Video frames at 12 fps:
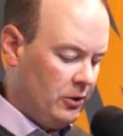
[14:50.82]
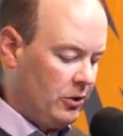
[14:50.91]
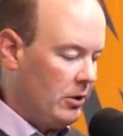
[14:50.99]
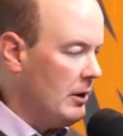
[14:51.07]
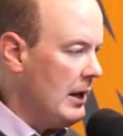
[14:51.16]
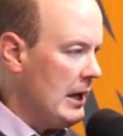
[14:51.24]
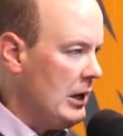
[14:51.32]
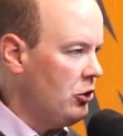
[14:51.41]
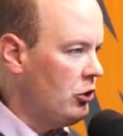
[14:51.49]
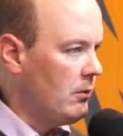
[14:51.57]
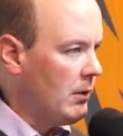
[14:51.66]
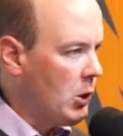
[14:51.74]
certain
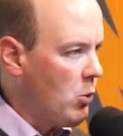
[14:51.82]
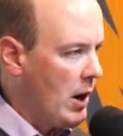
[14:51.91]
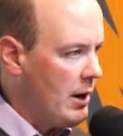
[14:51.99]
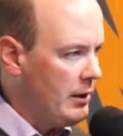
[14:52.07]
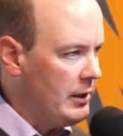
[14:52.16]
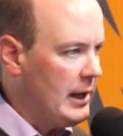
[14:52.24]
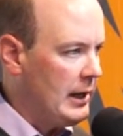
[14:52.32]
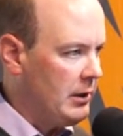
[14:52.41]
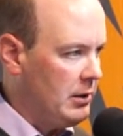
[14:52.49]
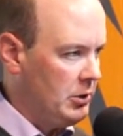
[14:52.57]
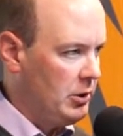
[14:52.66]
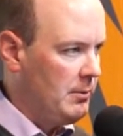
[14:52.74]
age, you're required to take
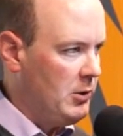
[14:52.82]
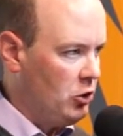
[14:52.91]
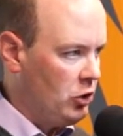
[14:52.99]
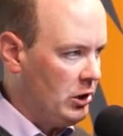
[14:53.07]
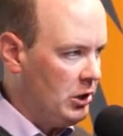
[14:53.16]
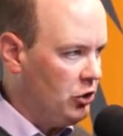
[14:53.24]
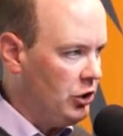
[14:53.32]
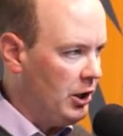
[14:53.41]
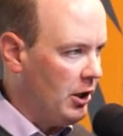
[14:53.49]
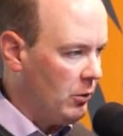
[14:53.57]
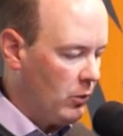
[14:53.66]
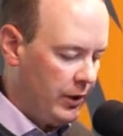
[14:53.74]
a distribution each
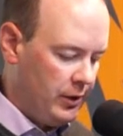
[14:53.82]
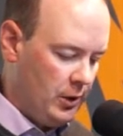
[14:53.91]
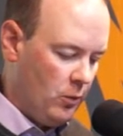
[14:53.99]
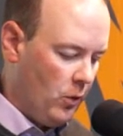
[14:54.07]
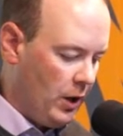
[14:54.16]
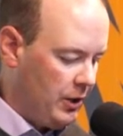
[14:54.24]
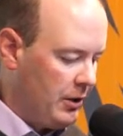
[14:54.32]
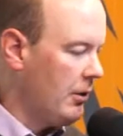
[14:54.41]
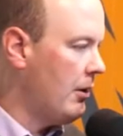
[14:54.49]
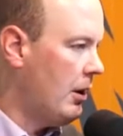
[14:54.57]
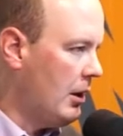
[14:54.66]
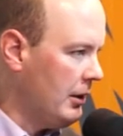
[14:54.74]
year, whether you want it
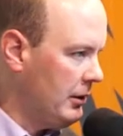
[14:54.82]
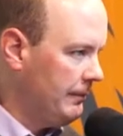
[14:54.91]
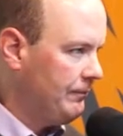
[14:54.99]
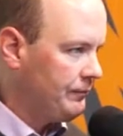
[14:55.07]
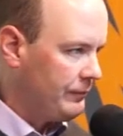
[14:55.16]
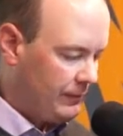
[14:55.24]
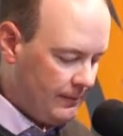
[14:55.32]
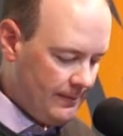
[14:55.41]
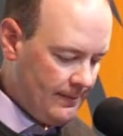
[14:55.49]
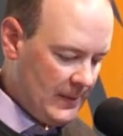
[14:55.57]
or not. Yeah.